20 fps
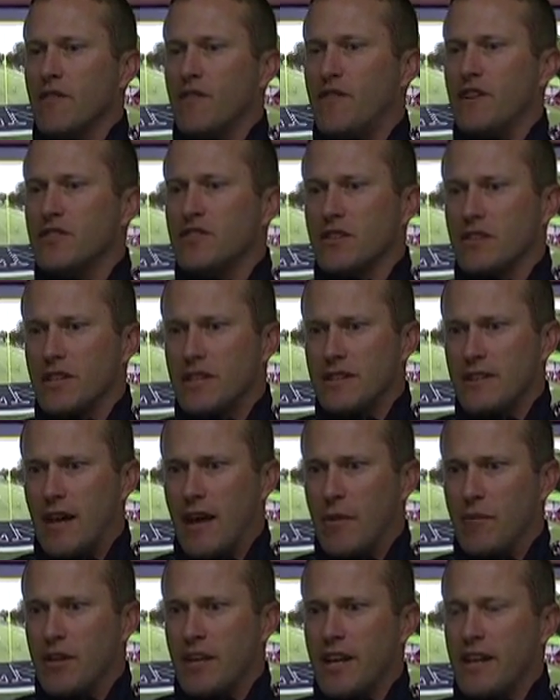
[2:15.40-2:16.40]
physically
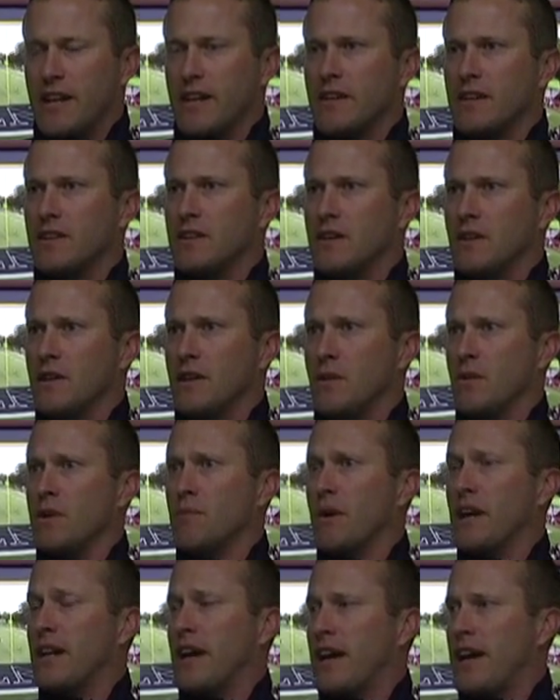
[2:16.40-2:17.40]
dominating. We
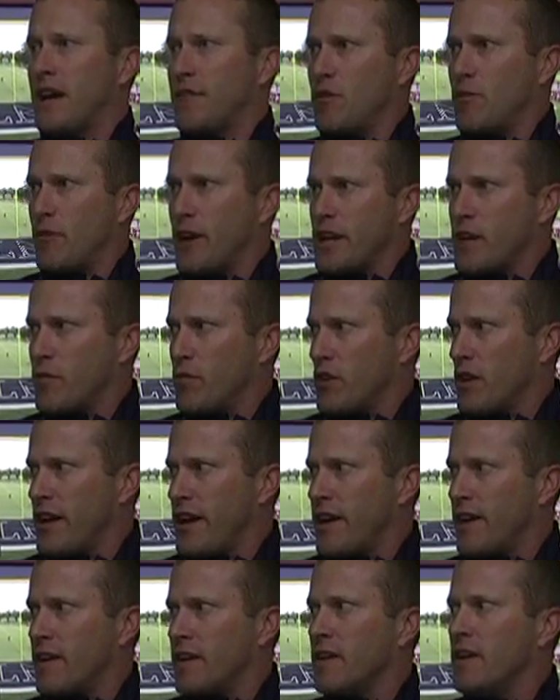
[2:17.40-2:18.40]
might not have a Mike
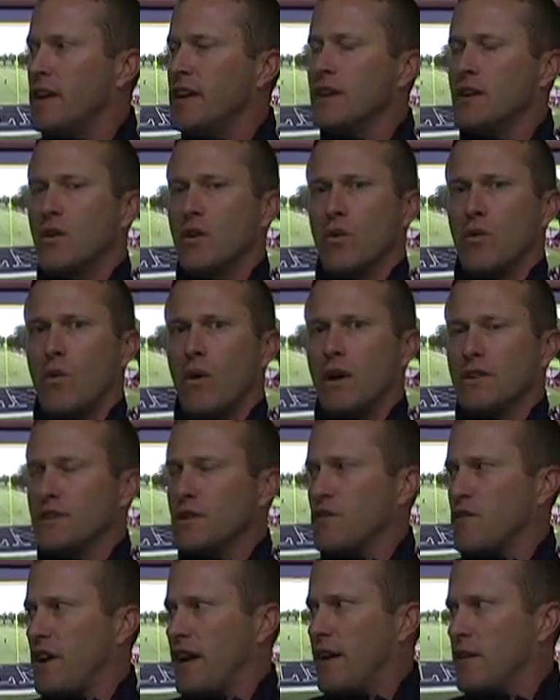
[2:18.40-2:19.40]
Blair or a
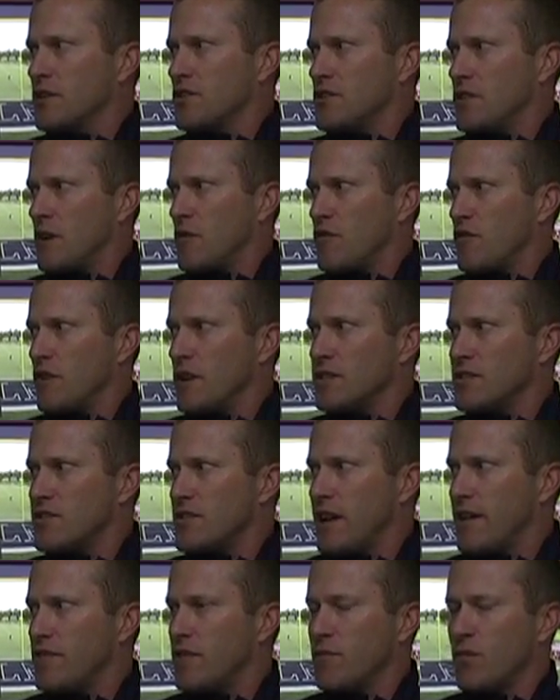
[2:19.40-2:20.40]
Walter Fallis in our front
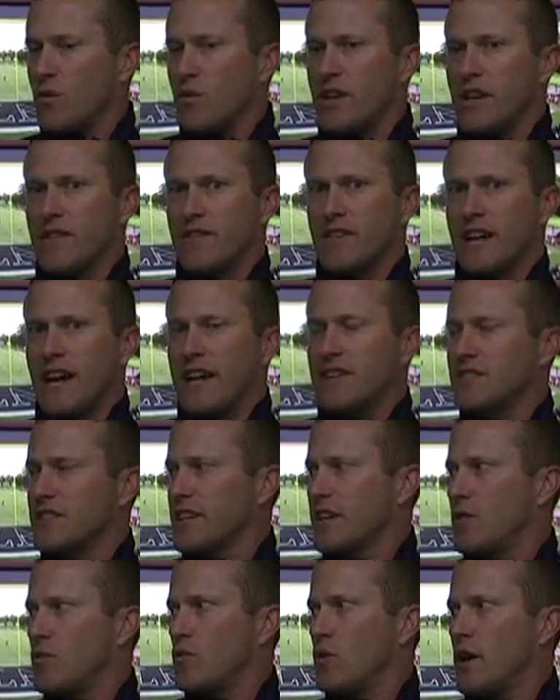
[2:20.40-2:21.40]
7, but we have guys
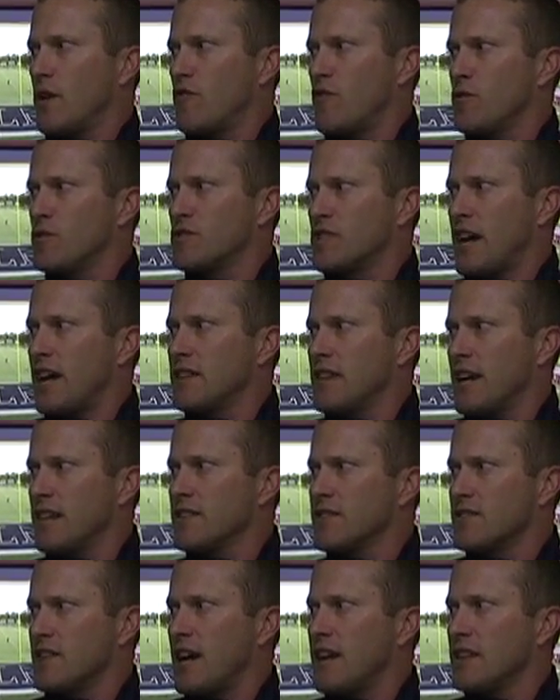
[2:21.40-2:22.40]
that can run from sideline
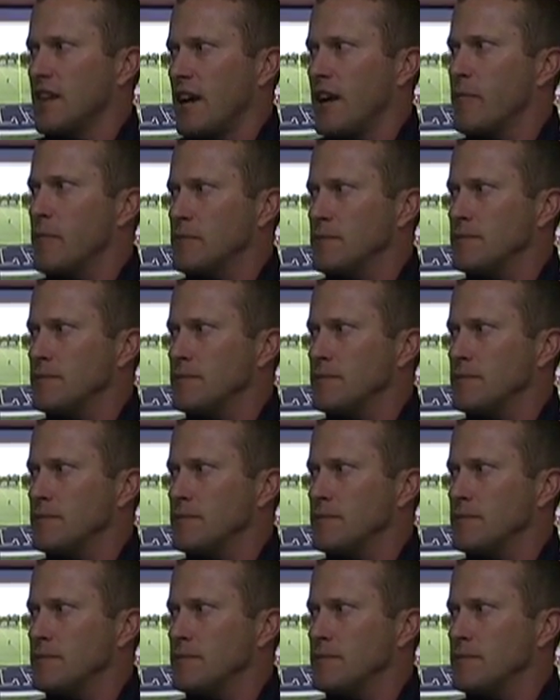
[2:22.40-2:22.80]
to sideline.